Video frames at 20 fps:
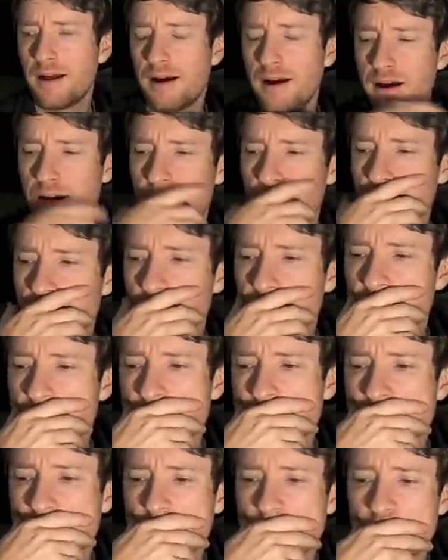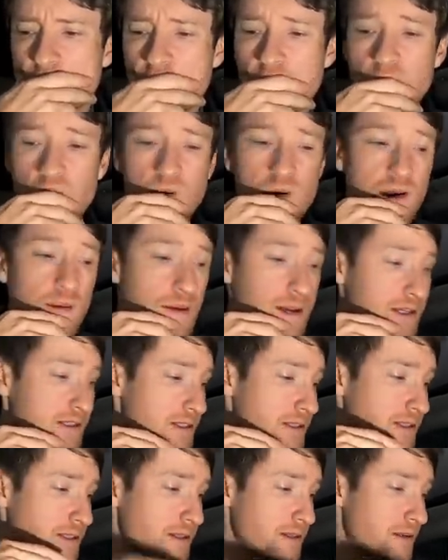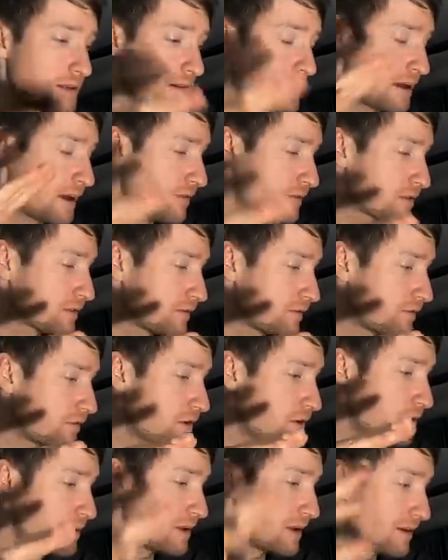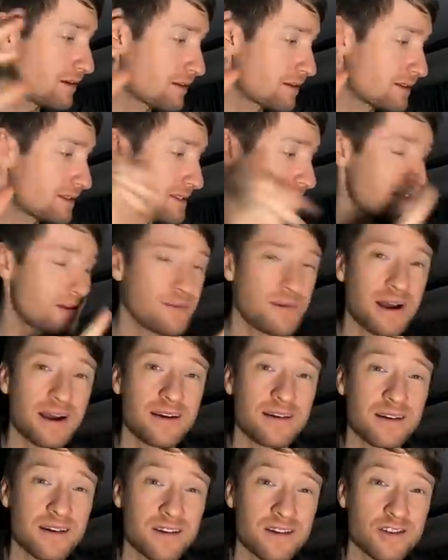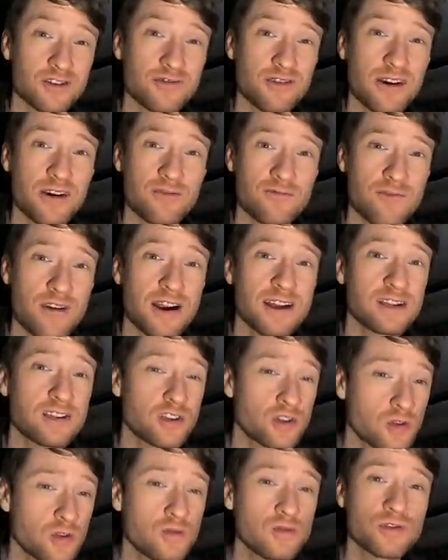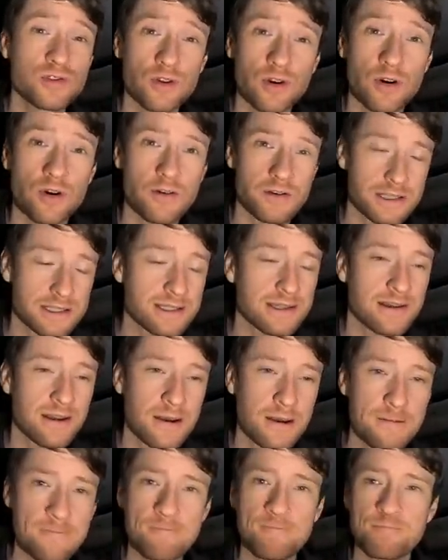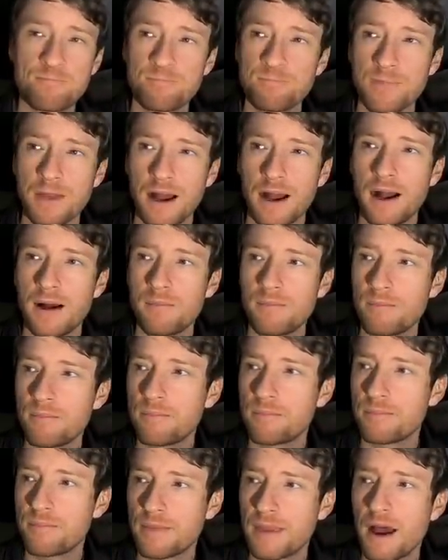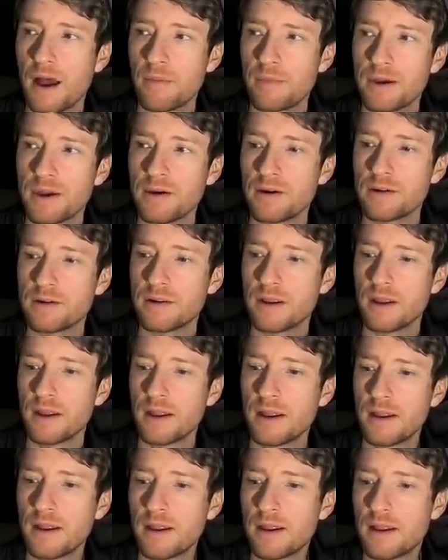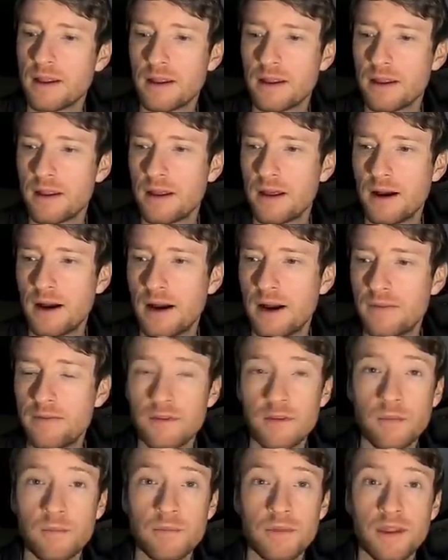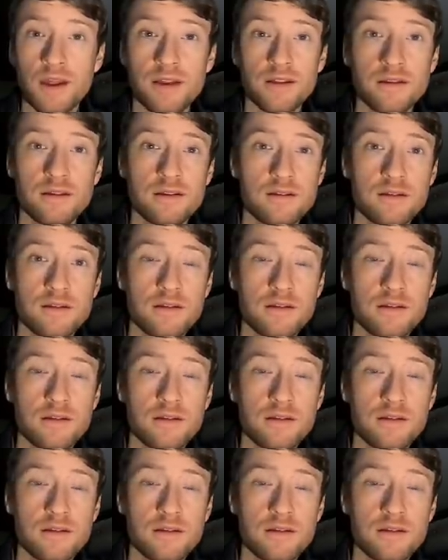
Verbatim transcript: Um, so I'm actually going to have some food and I'm going to sit back and I'm going to try and write two stories tonight. Um, that'll be good. Uh, and, and